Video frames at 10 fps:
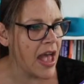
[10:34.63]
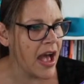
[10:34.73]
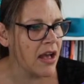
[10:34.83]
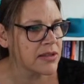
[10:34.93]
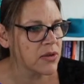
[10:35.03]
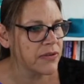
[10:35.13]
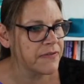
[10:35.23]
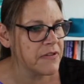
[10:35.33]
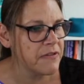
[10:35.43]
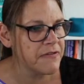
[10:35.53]
sort of
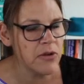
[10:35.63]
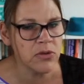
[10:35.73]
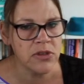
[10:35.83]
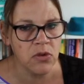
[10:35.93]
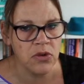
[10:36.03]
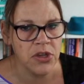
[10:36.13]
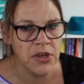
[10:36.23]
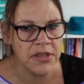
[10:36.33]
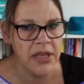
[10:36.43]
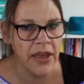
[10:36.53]
field
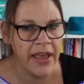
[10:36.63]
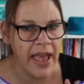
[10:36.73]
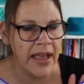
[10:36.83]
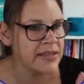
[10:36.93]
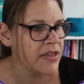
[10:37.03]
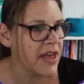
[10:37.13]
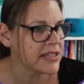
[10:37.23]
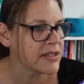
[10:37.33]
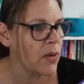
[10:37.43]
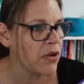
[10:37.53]
sorters. Okay, so that's
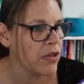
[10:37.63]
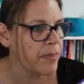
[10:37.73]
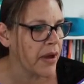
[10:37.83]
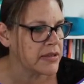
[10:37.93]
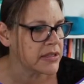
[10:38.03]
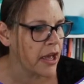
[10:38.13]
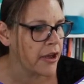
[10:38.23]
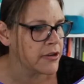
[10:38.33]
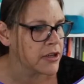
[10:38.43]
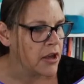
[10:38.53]
the one on the
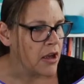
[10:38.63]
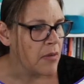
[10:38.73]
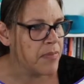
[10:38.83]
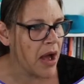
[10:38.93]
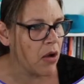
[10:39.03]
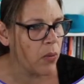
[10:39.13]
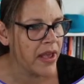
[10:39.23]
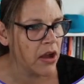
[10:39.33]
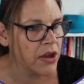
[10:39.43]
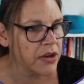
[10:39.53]
postcode, but we
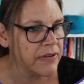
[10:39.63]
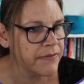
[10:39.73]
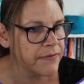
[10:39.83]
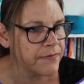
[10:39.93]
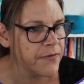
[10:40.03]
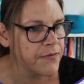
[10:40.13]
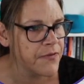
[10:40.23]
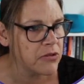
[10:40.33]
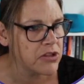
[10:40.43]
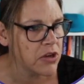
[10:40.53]
are going to
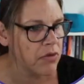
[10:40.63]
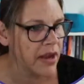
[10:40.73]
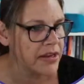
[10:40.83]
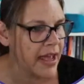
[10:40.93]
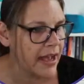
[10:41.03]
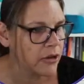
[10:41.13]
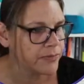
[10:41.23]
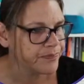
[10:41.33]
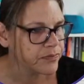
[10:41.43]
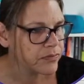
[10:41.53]
filter right now.
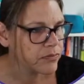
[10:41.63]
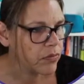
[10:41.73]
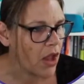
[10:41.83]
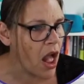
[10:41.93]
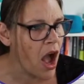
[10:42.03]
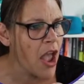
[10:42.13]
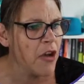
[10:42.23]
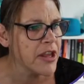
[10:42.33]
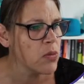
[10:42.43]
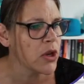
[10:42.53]
I
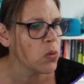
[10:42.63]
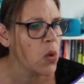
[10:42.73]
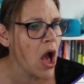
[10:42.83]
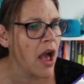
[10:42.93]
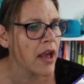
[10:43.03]
only want to work